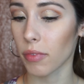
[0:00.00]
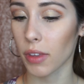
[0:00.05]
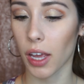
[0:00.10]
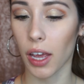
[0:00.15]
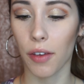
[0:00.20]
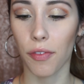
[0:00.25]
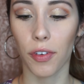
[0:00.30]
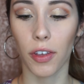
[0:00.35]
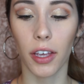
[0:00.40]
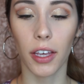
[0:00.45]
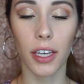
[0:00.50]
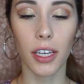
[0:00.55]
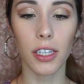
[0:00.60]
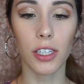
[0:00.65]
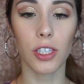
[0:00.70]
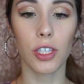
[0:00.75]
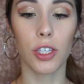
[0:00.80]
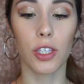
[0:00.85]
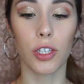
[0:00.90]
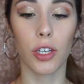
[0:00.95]
I feel like
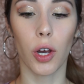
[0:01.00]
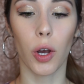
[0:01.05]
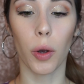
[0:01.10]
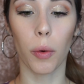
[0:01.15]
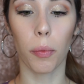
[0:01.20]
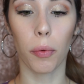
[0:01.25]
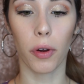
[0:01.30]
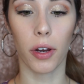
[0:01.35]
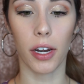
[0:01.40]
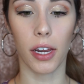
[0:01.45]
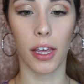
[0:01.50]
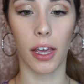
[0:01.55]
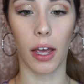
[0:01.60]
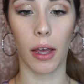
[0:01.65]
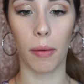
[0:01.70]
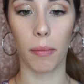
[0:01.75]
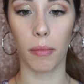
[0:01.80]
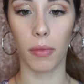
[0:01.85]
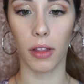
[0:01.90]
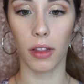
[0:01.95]
it's so pretty.
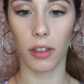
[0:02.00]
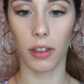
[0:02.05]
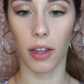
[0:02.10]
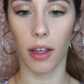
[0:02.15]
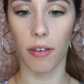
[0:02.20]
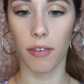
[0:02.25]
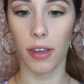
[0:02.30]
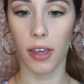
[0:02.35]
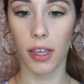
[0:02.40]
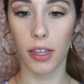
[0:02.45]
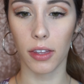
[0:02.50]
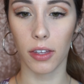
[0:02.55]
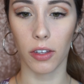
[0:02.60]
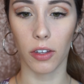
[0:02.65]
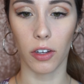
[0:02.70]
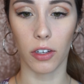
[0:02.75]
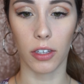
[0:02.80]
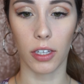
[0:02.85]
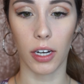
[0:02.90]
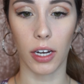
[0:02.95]
I'm loving the
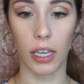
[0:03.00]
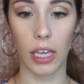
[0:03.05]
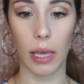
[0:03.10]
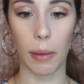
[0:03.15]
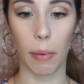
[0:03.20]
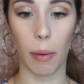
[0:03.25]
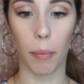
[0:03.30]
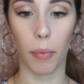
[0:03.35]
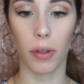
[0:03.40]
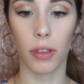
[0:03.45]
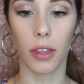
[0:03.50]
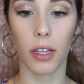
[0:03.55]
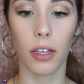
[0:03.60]
look that I came up with.